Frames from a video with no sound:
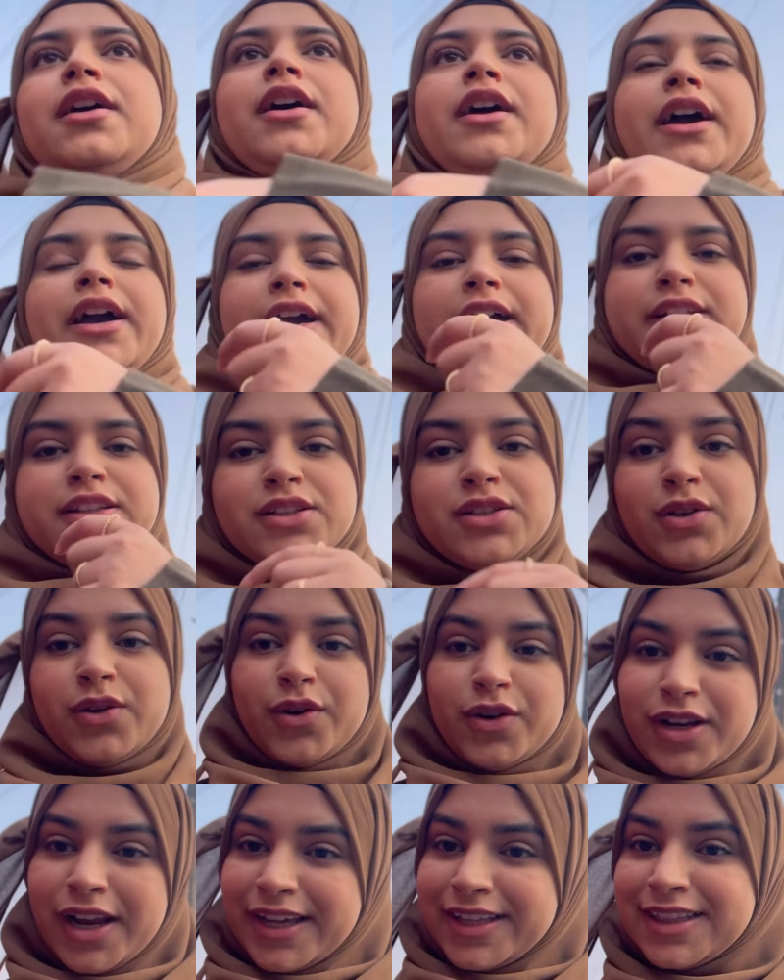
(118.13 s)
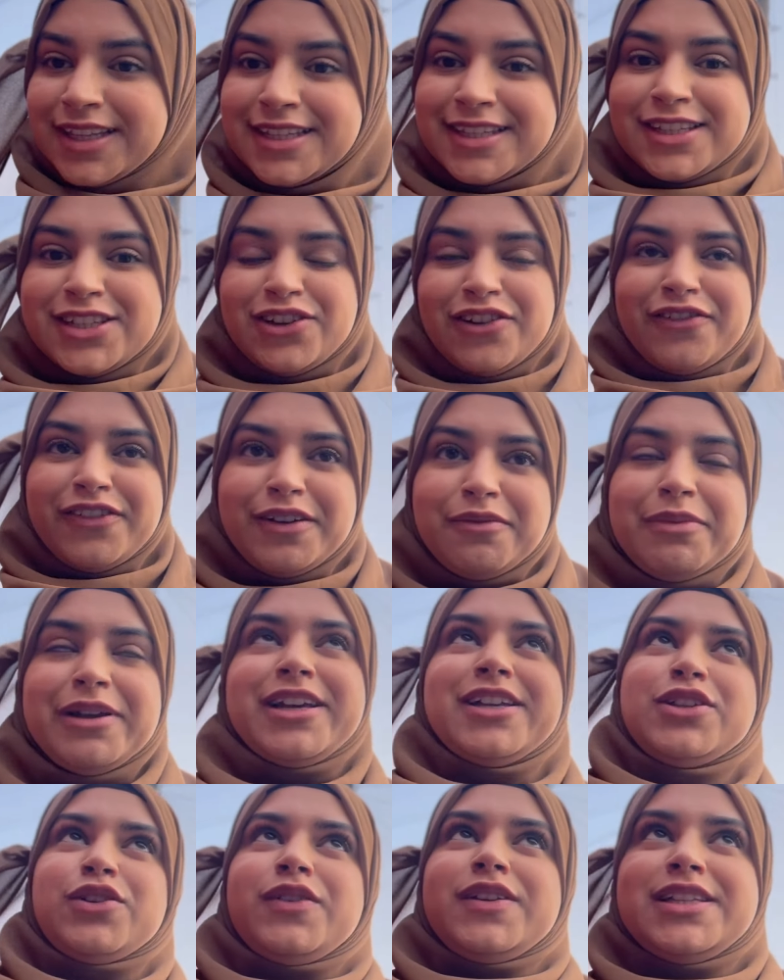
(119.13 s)
And so, like, this is different
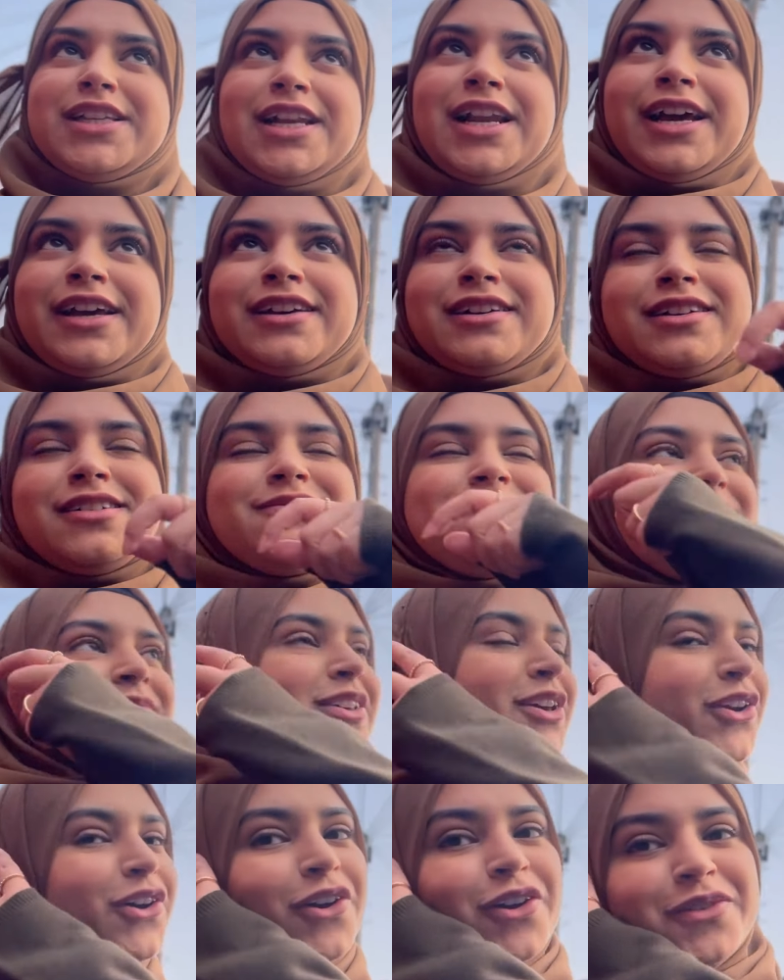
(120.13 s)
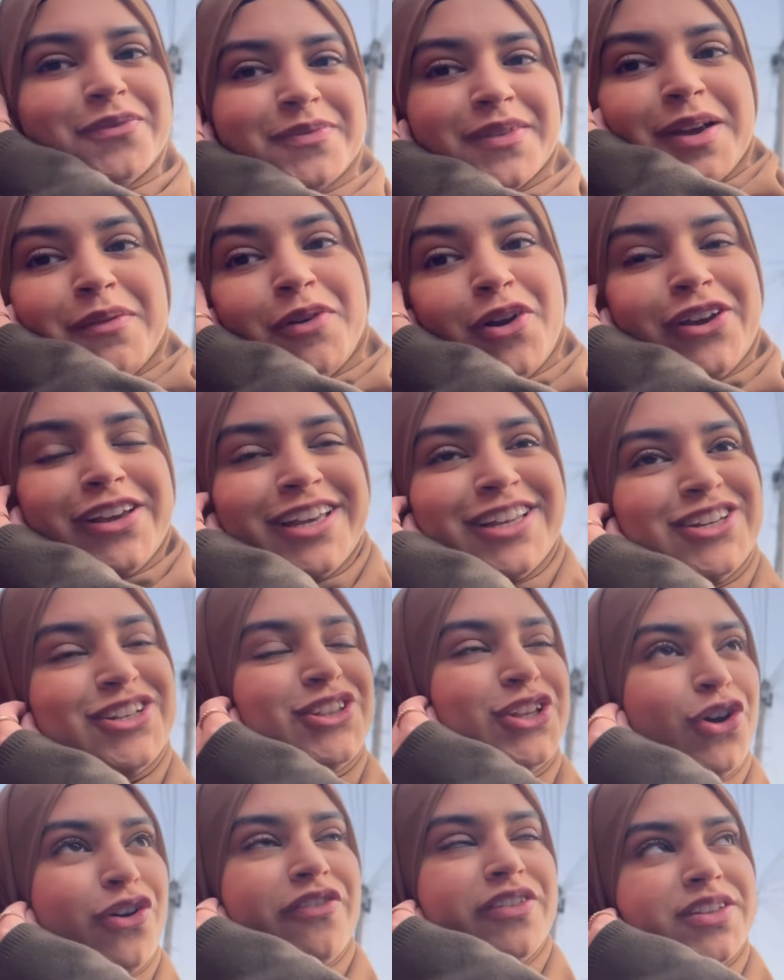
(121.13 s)
because obviously, like, you know, I'm going into
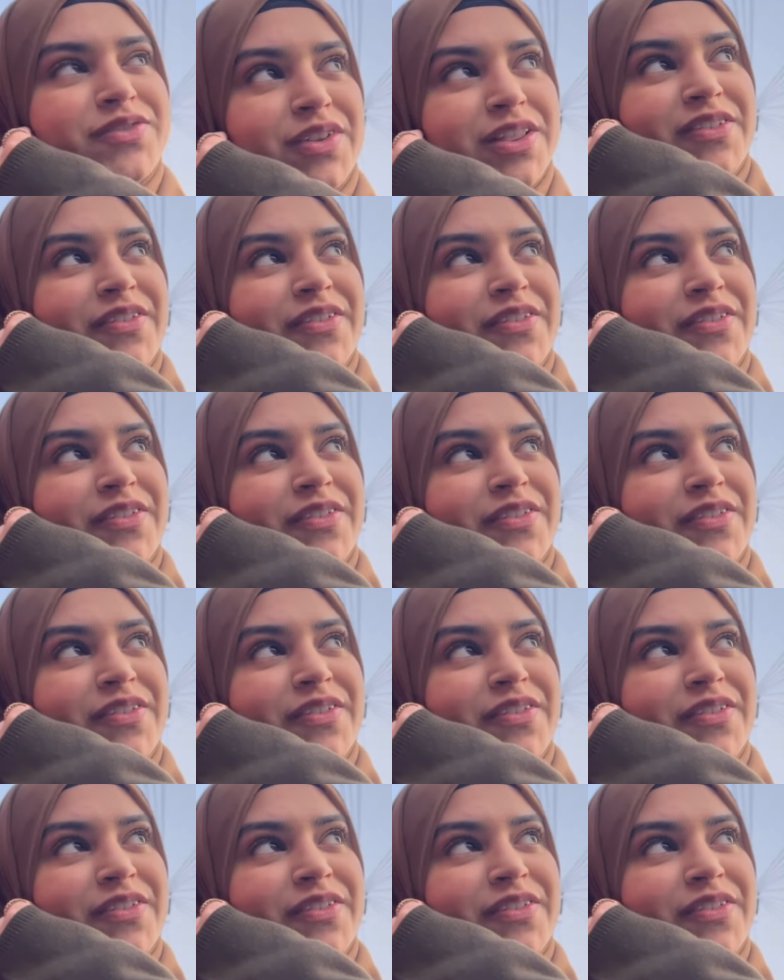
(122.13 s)
the office for the